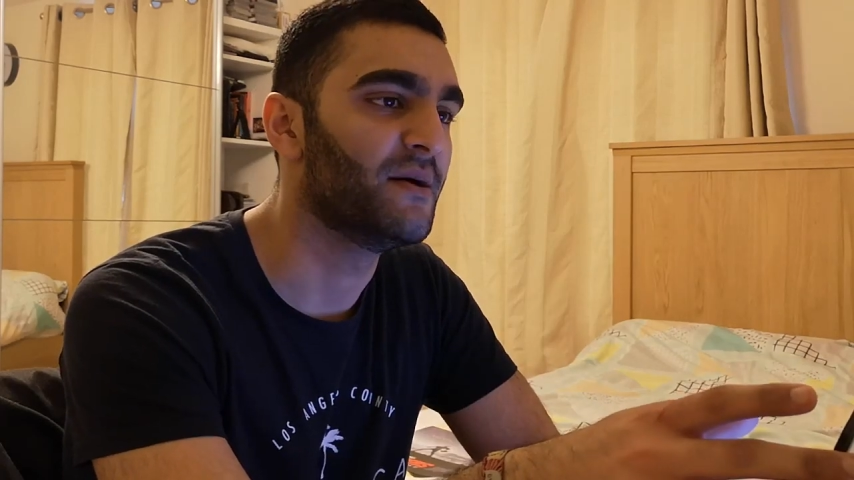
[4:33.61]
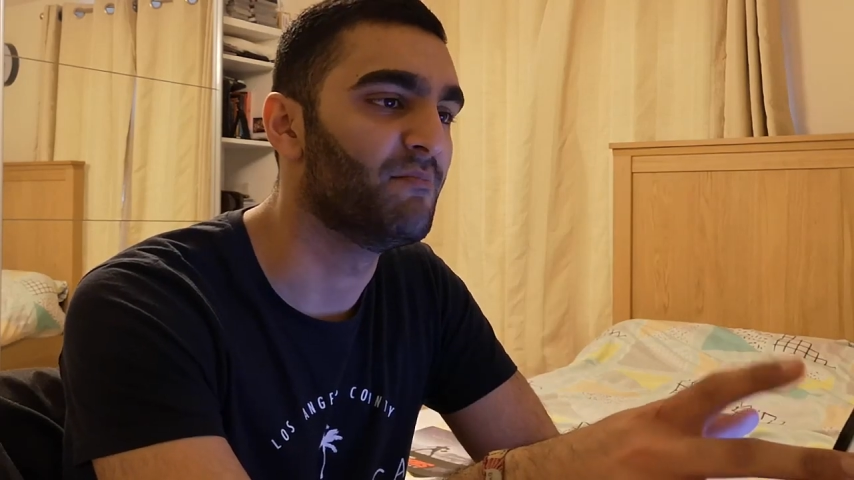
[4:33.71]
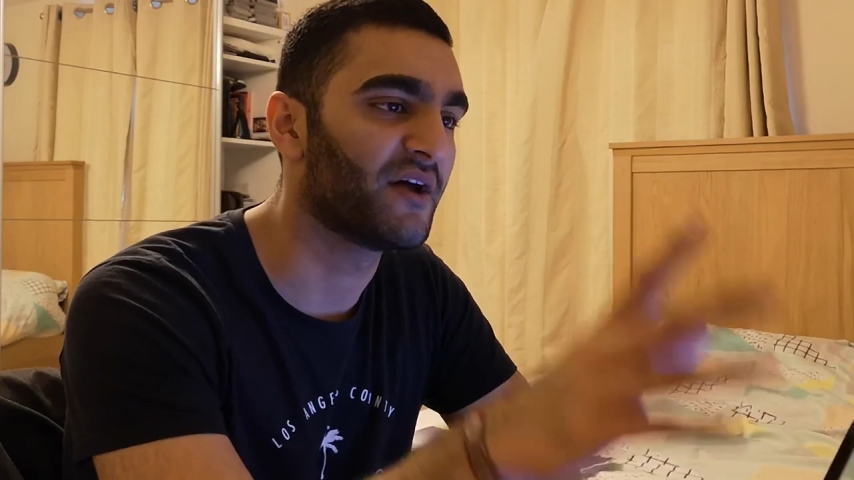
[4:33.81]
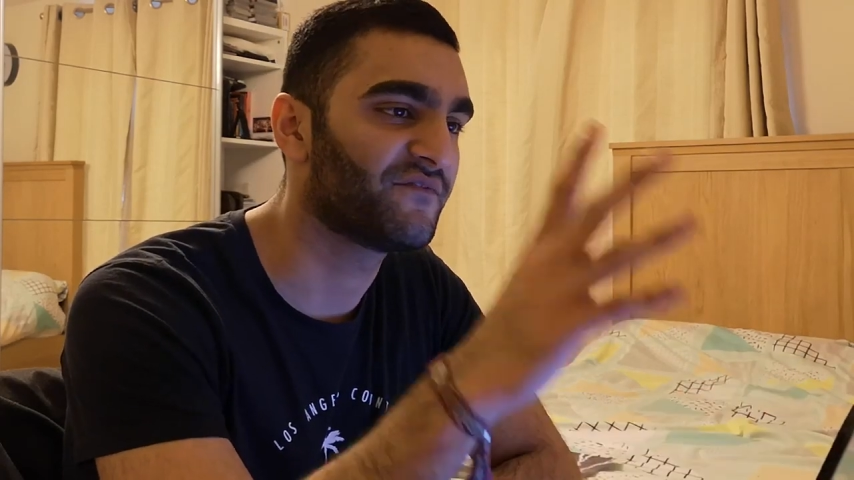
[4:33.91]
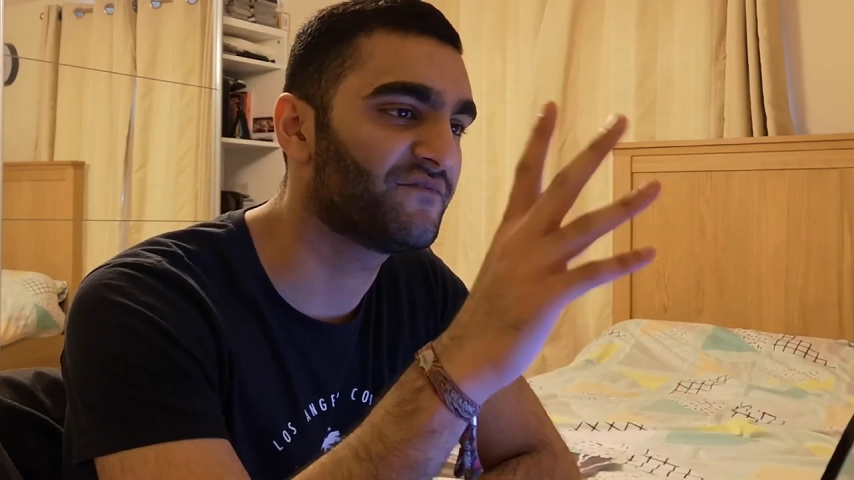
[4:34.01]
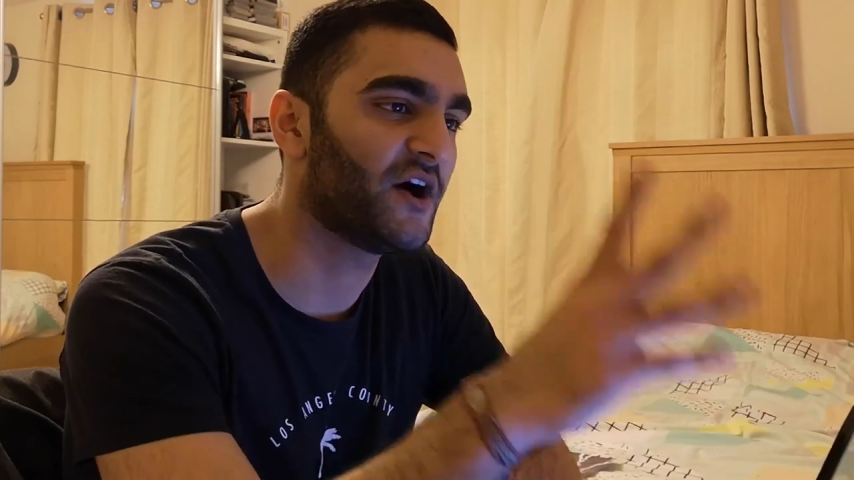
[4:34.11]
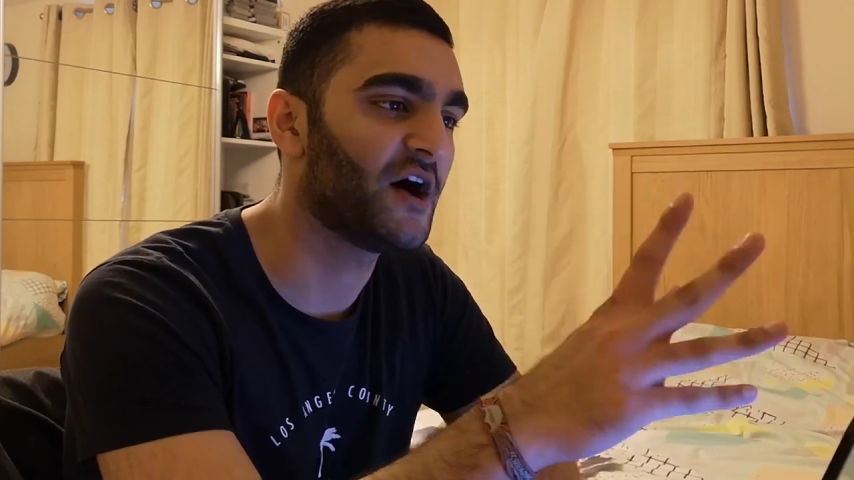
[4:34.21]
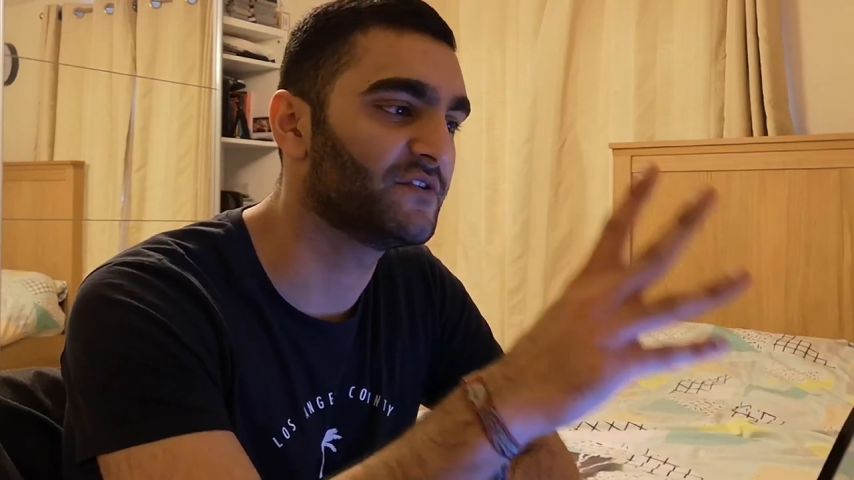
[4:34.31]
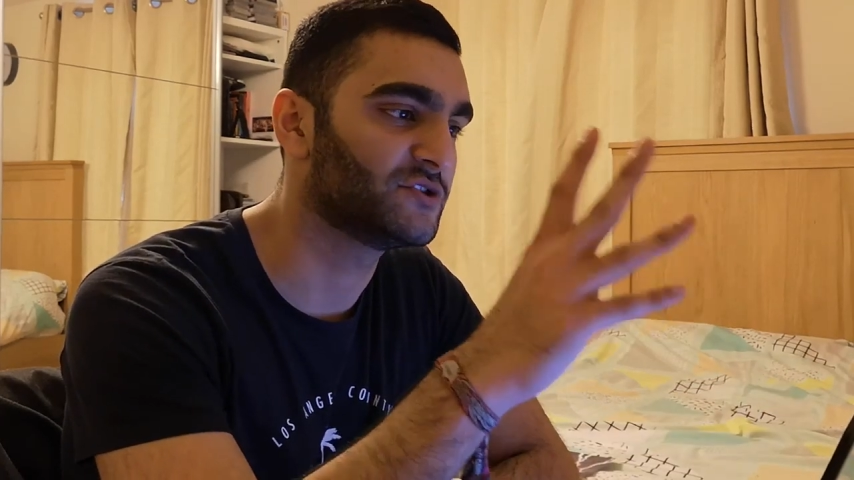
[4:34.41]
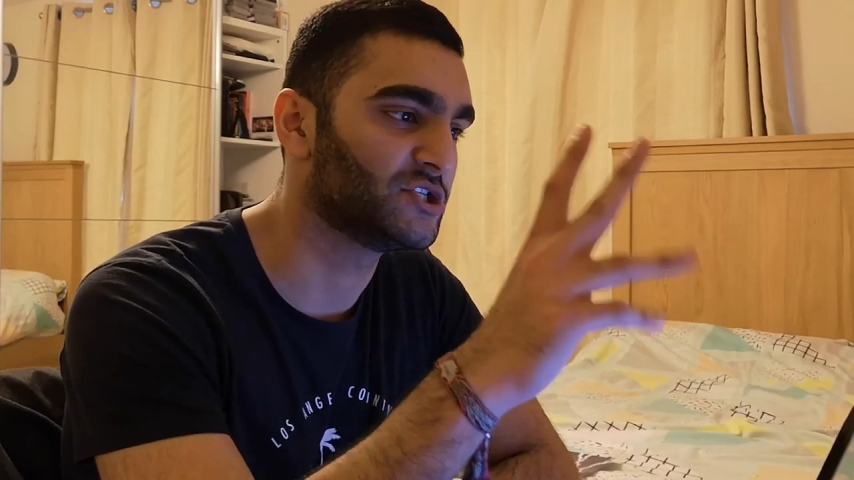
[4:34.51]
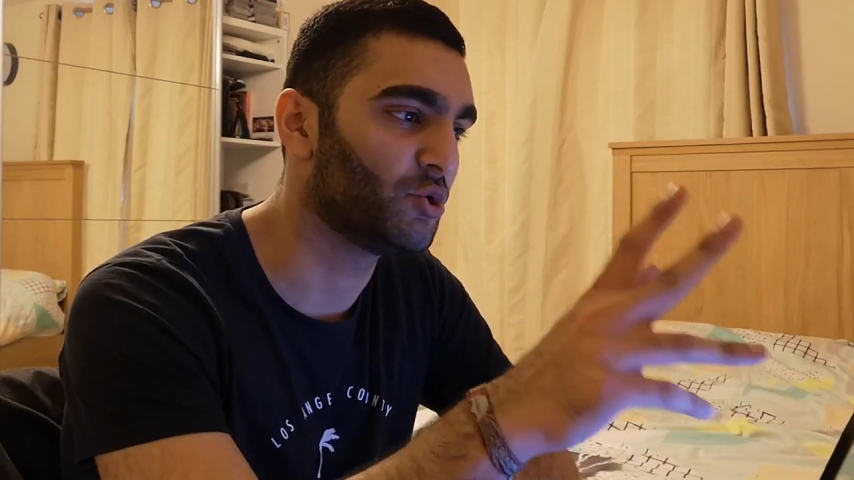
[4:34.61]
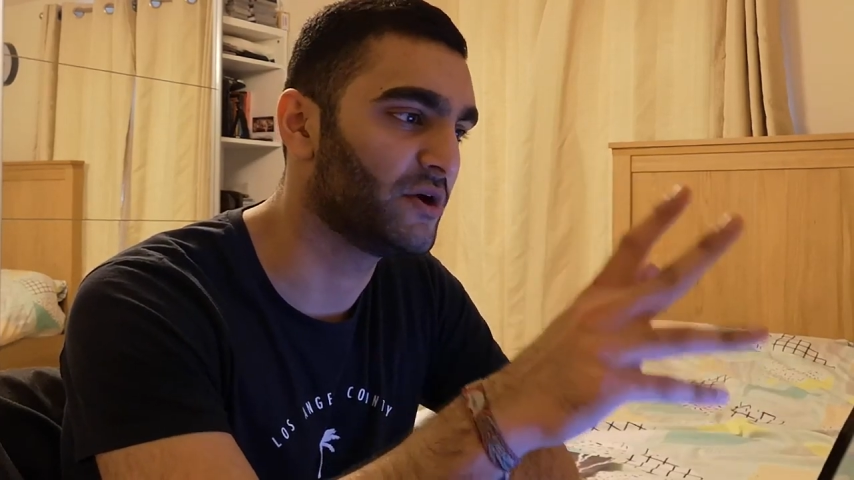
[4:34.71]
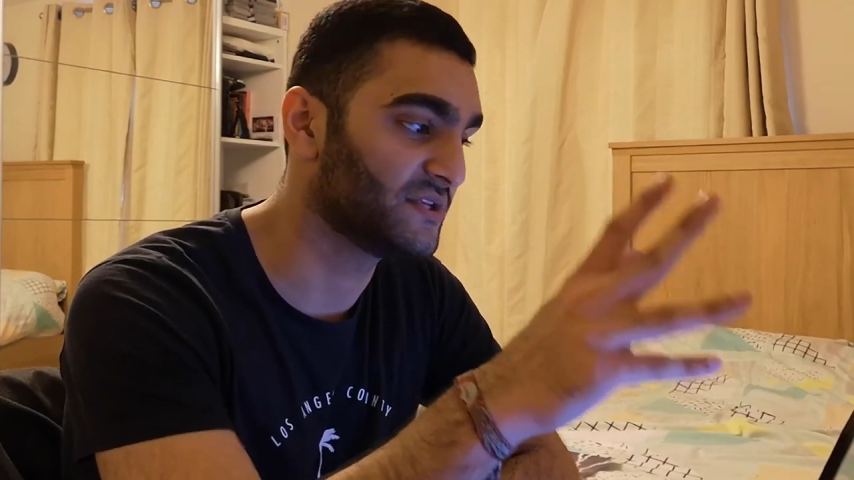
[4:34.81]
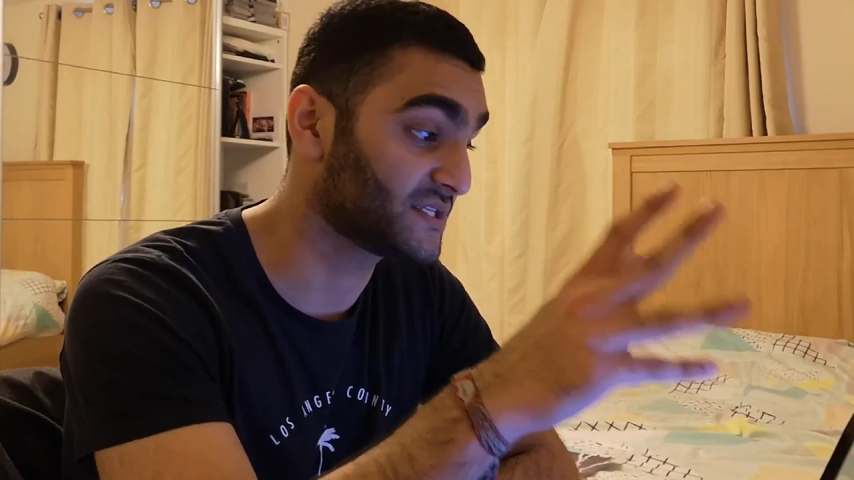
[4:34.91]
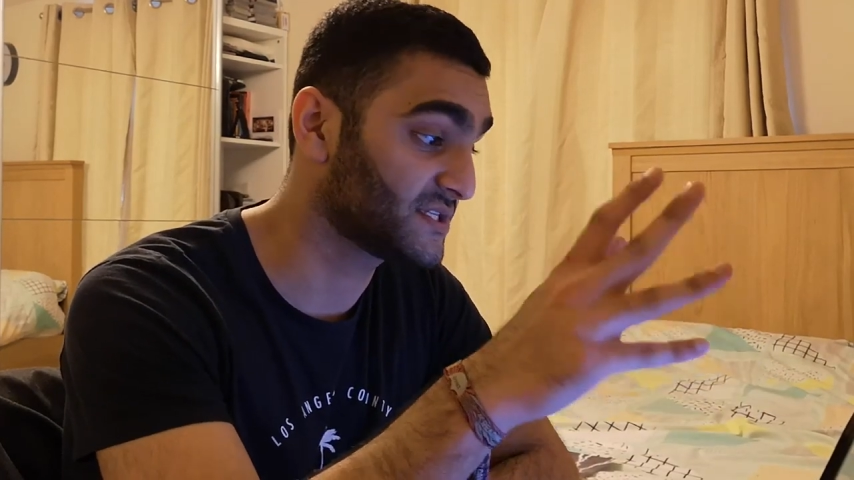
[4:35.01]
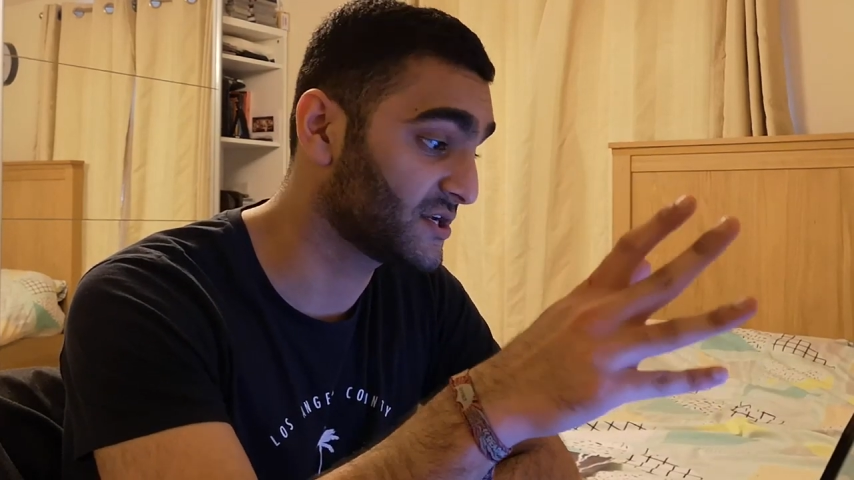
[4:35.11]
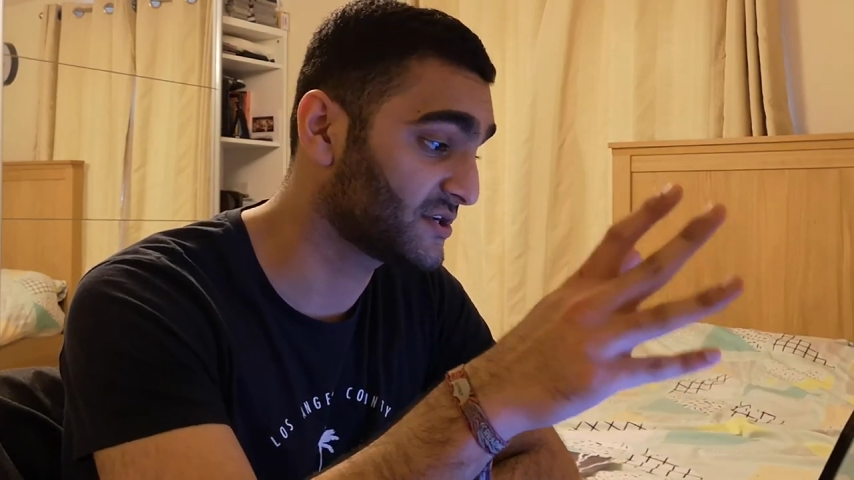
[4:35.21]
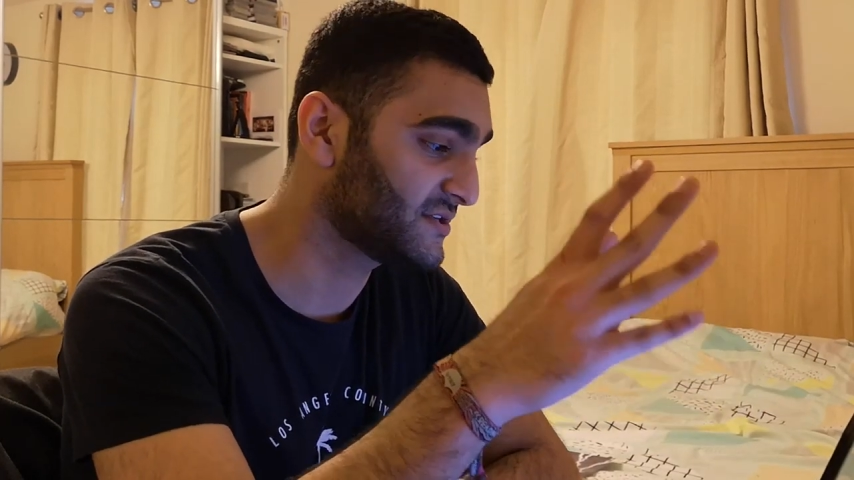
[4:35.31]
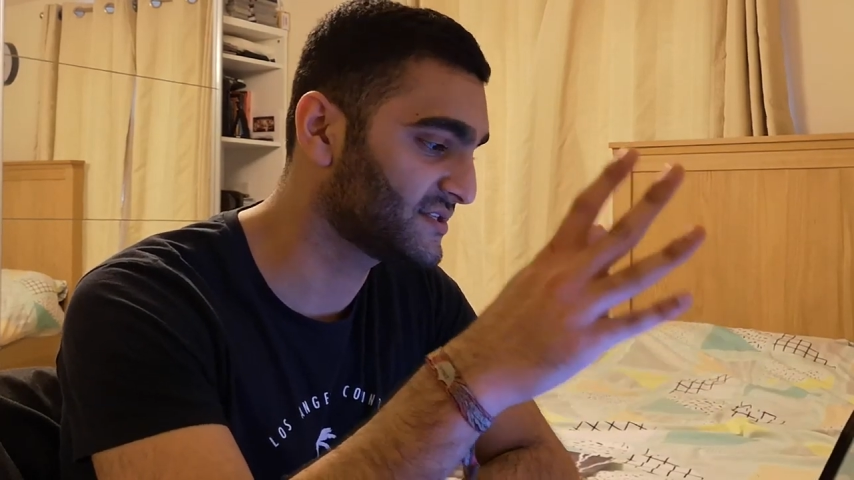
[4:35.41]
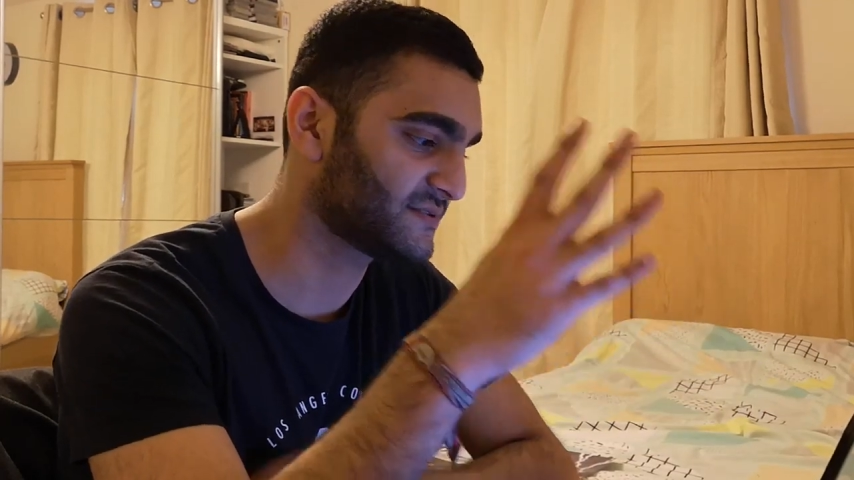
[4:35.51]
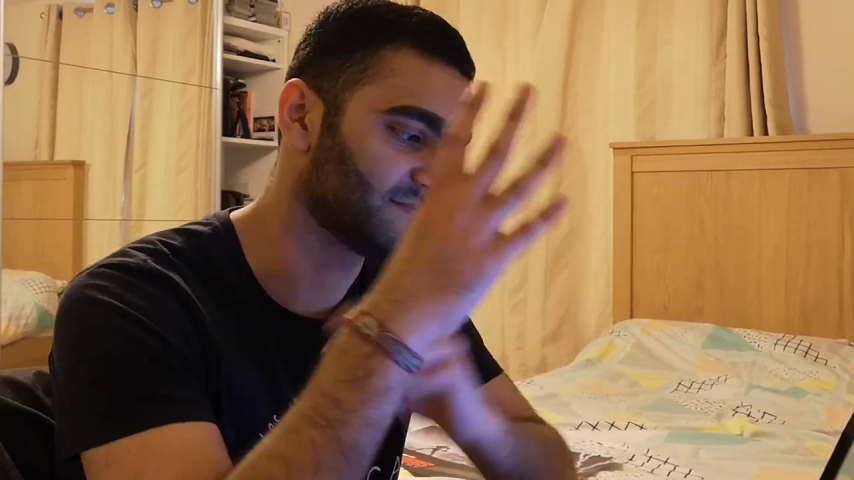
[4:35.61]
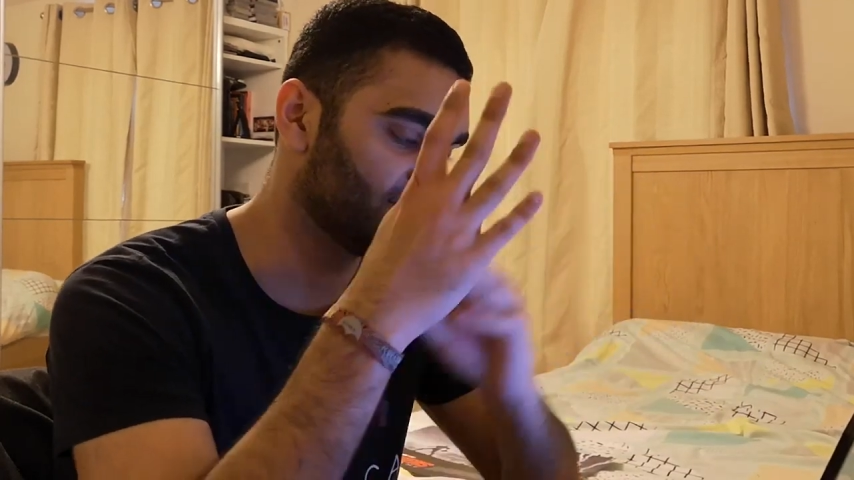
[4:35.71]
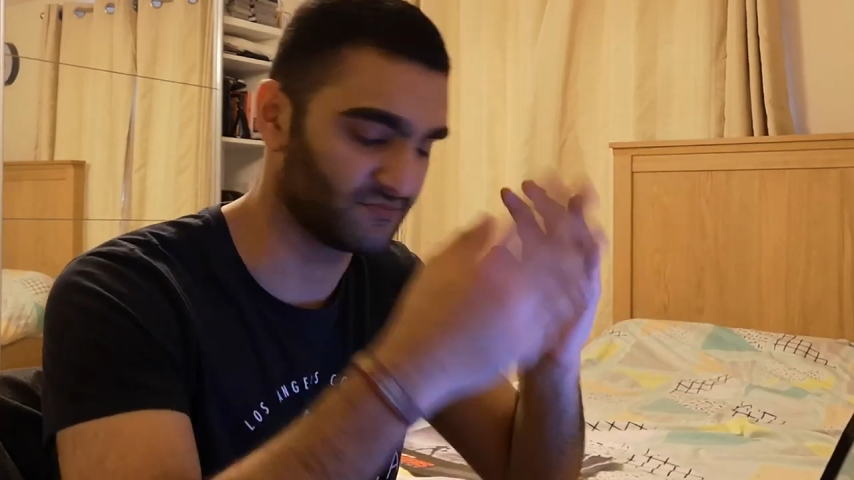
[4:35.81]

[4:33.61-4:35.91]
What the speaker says: "My father joined the circus,"